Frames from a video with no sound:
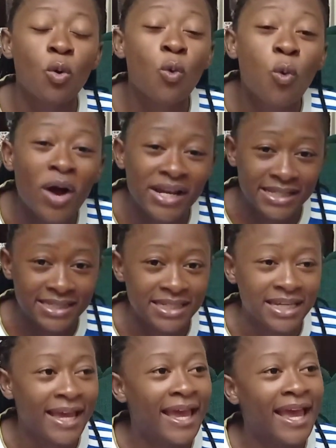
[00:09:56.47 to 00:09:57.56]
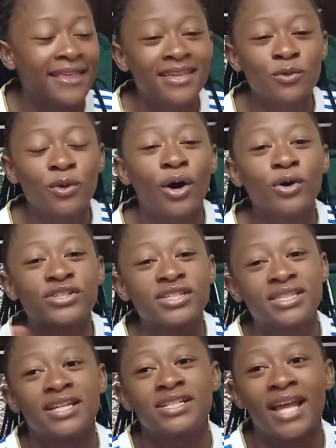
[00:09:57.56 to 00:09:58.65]
Quality. And then we're all
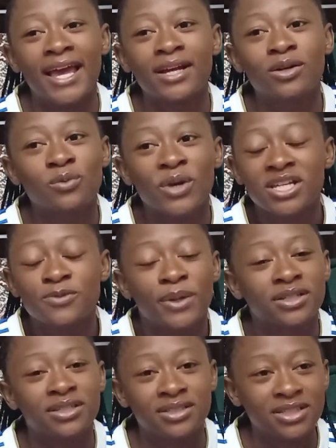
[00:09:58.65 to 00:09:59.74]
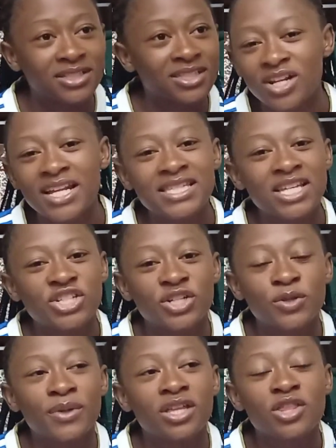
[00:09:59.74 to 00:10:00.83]
seated like, we expected this. So ladies and
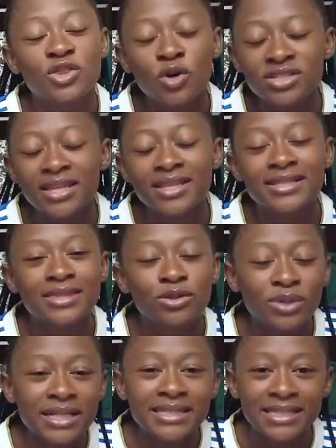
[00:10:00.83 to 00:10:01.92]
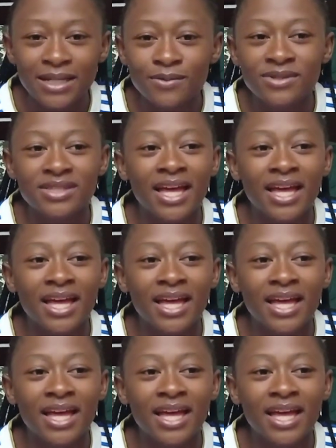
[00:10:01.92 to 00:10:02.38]
gentlemen, those are the three teams